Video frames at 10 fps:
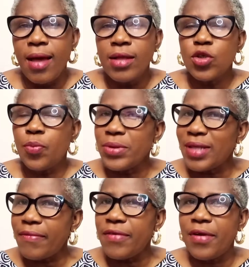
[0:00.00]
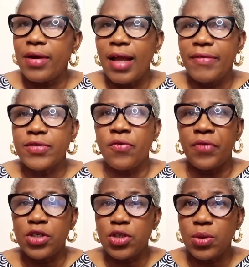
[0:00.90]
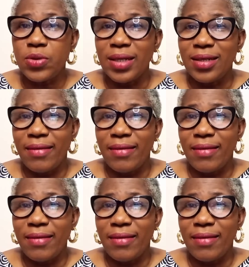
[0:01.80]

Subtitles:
to preserve the very lives of our children,